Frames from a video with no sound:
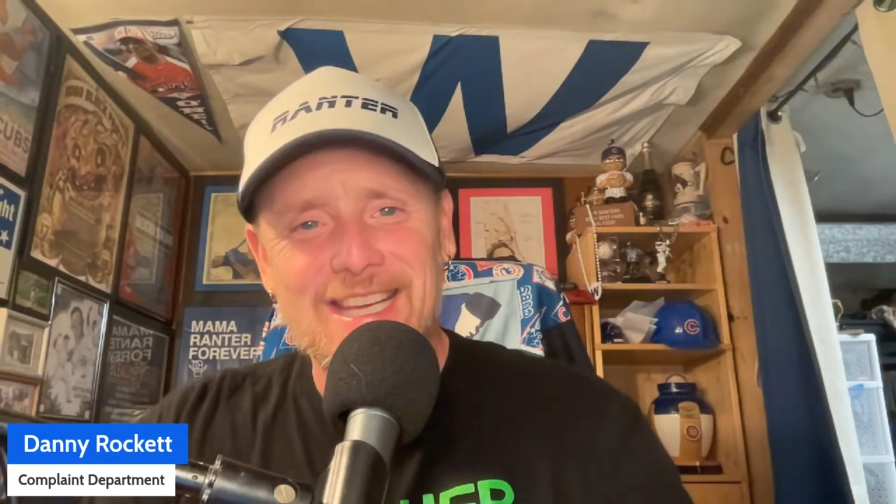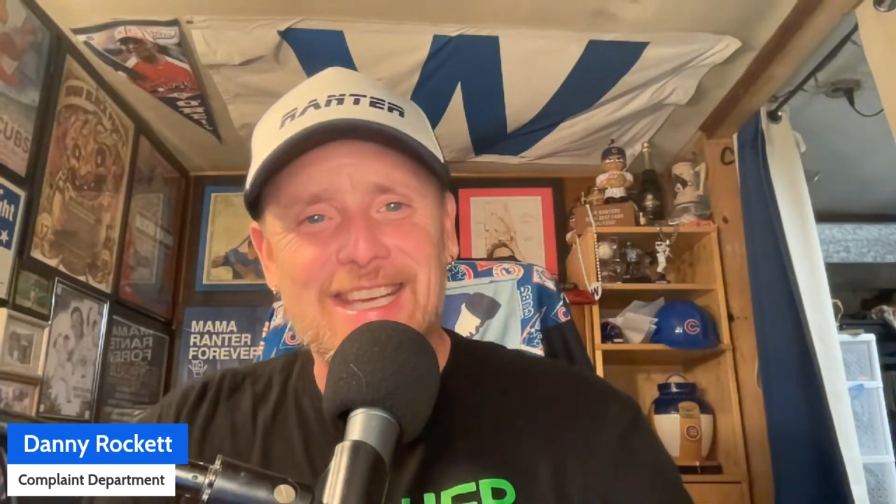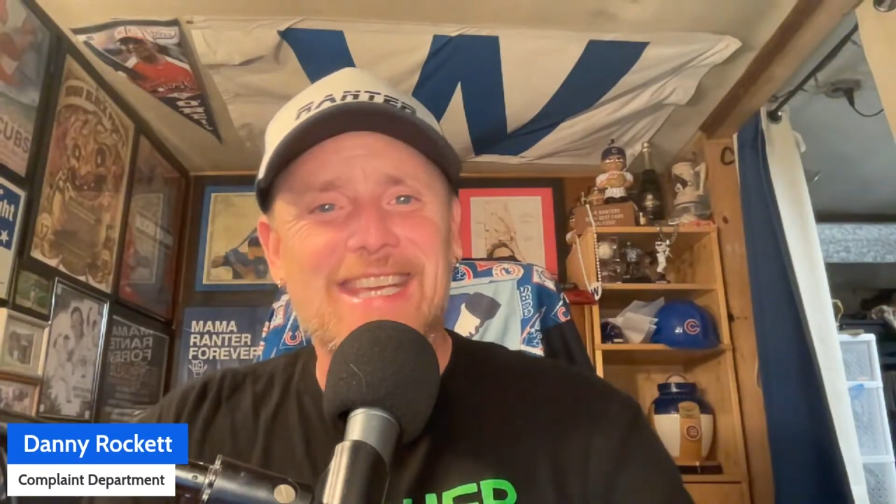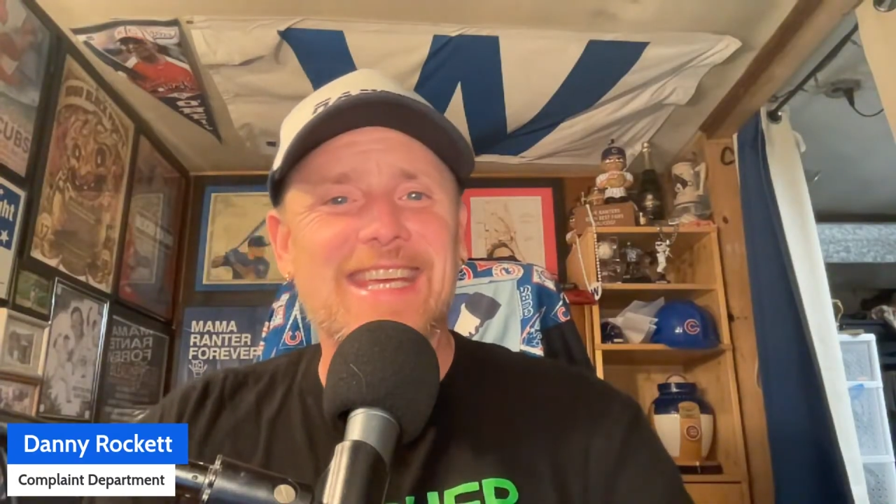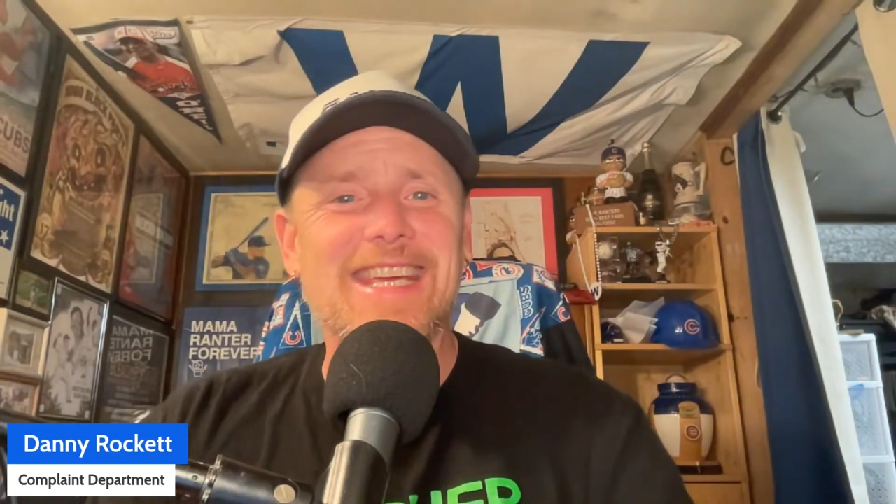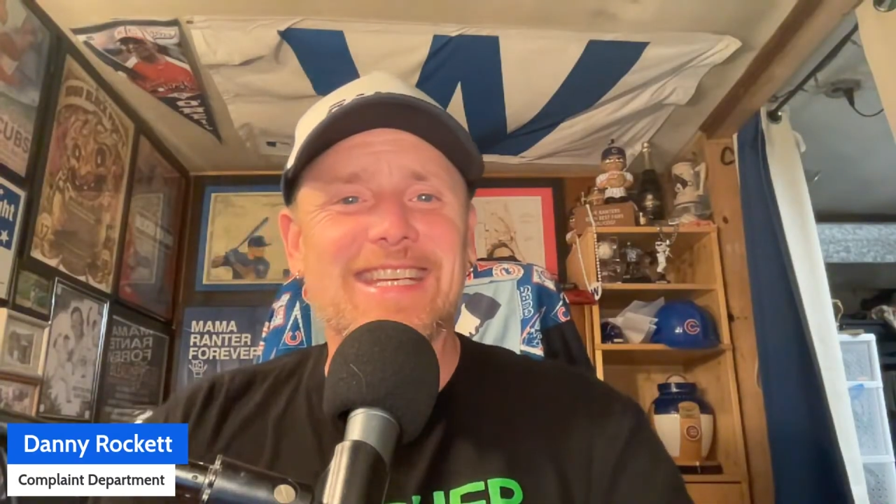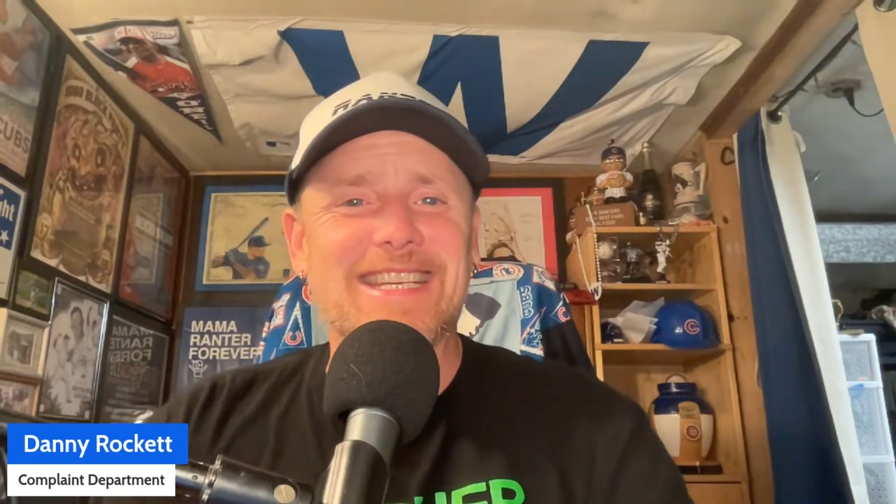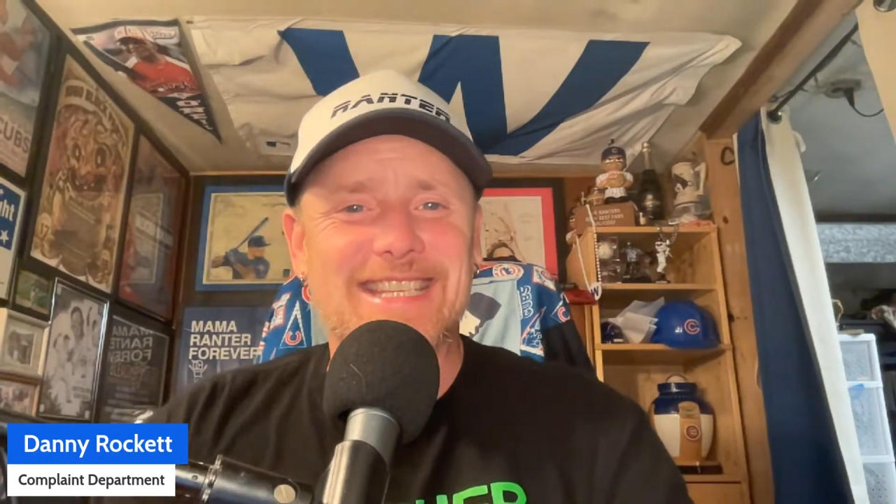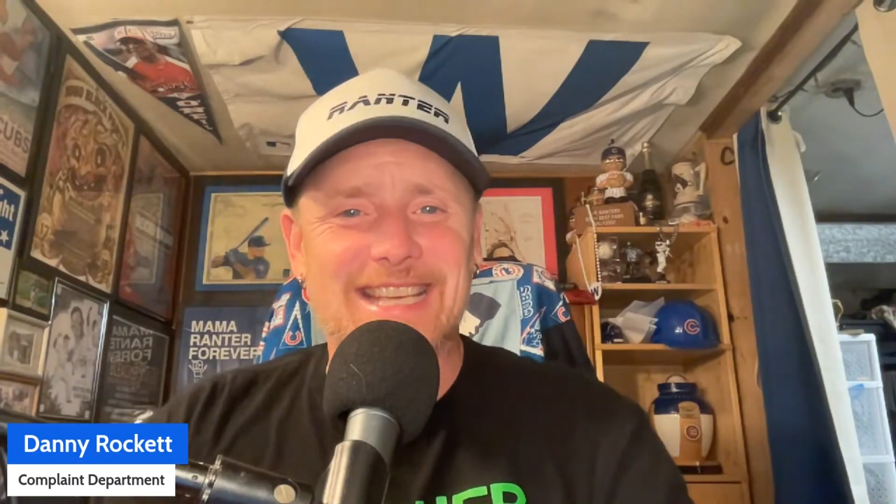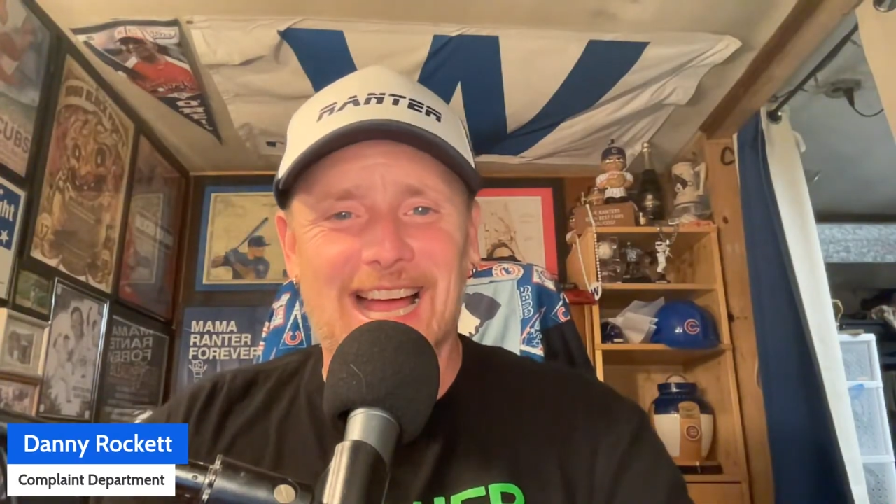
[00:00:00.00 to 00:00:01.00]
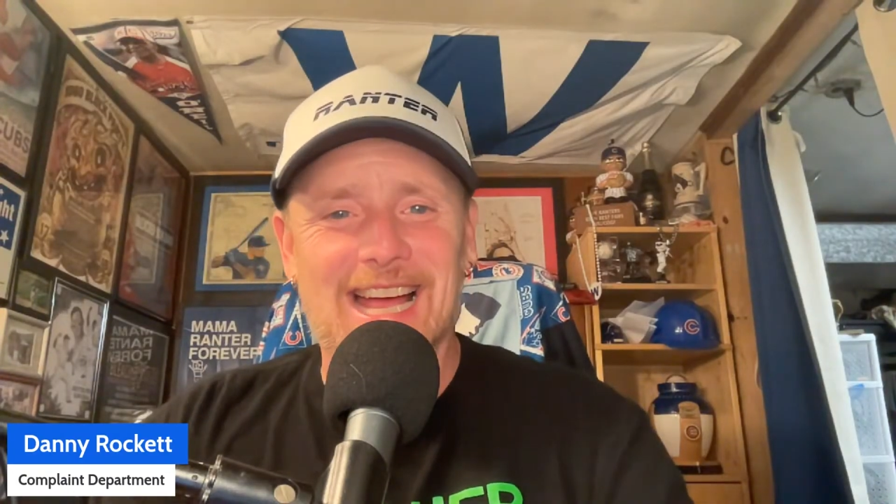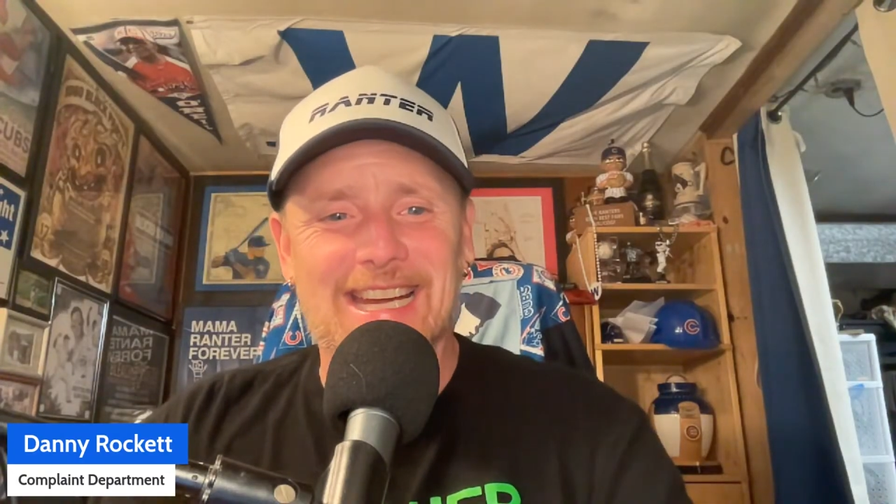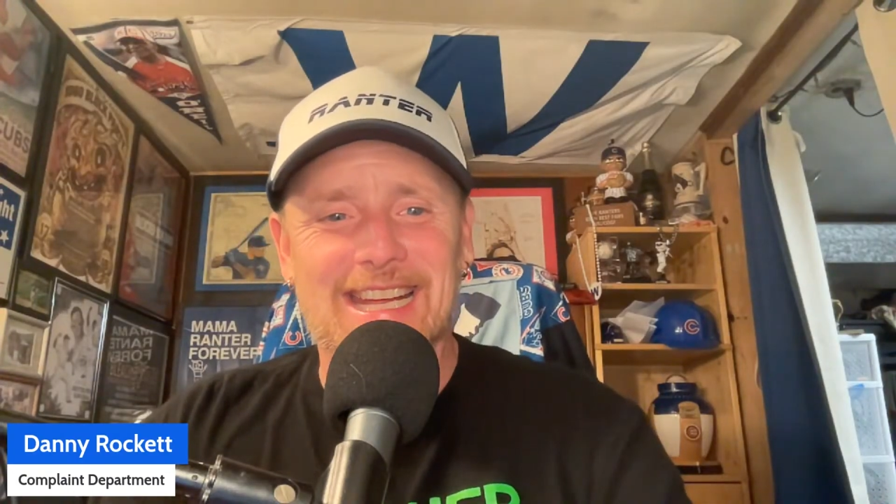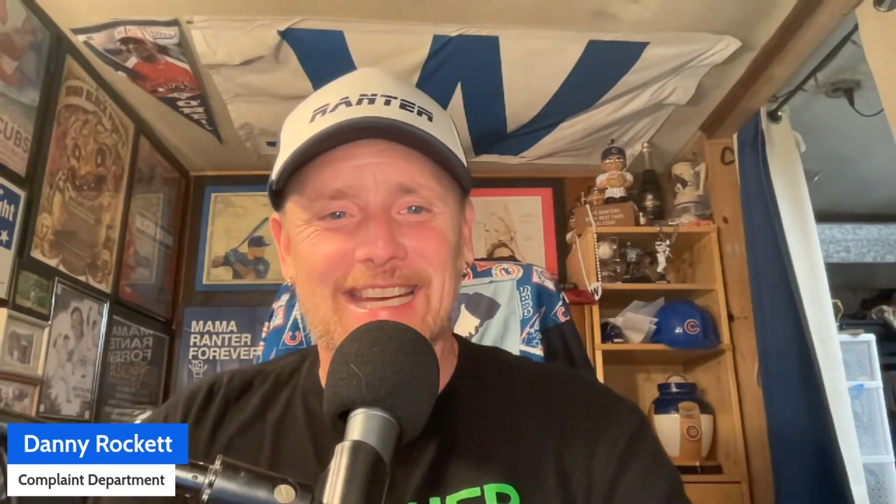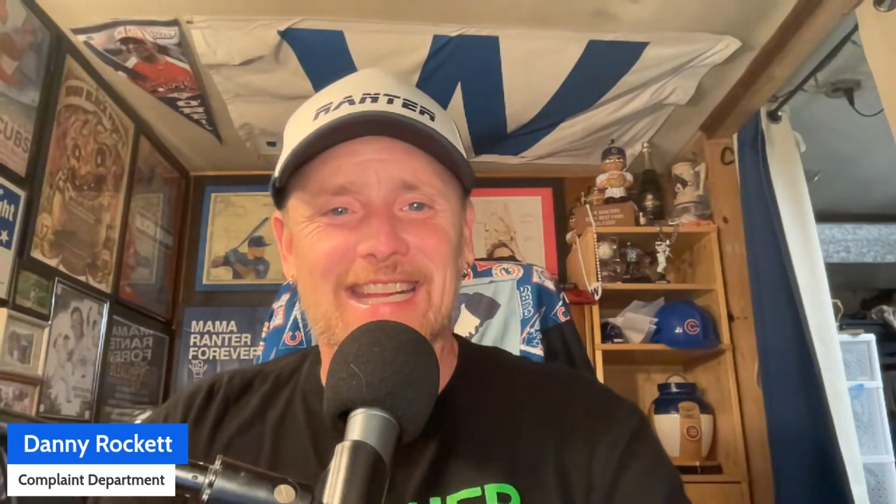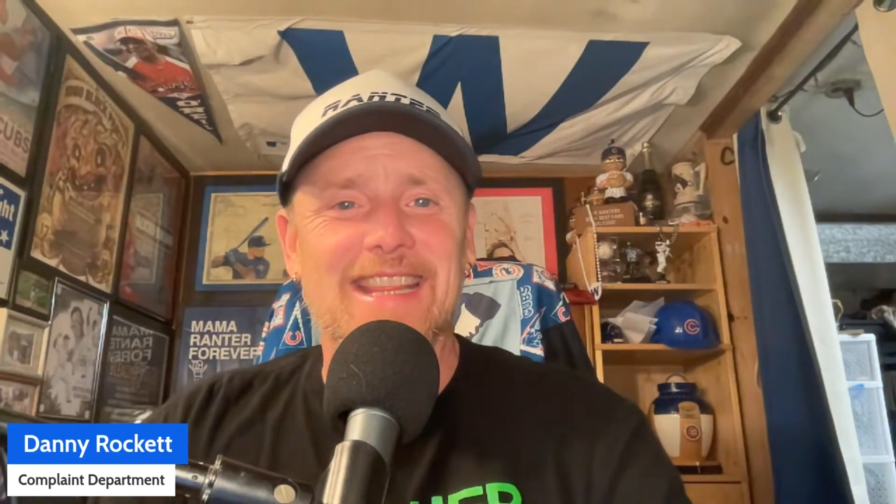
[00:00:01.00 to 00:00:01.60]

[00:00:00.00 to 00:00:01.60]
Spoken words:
he decided